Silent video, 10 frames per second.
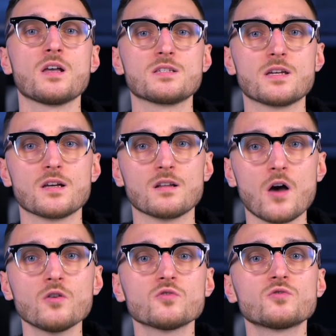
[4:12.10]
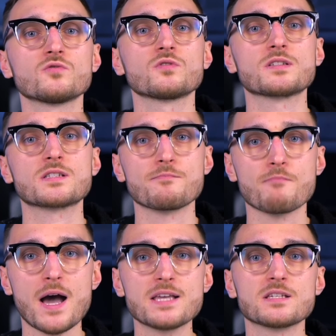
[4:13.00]
They allow you to
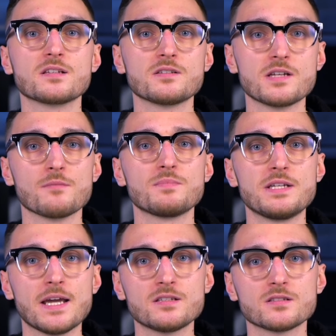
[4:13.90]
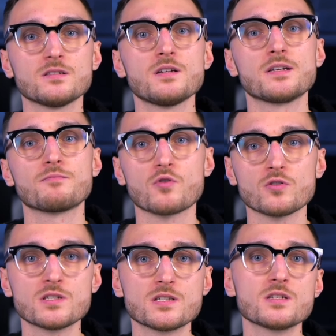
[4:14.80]
customize and adapt data and
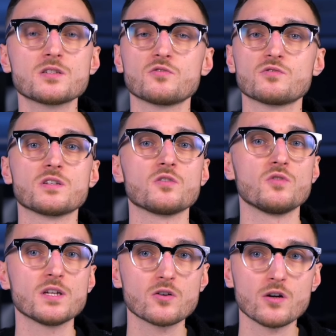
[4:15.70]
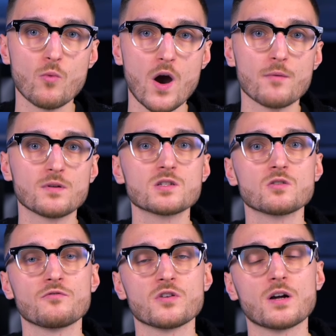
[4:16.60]
processes to the unique requirements
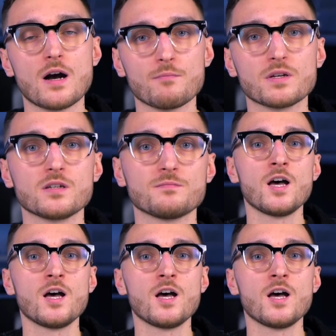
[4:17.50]
of your company.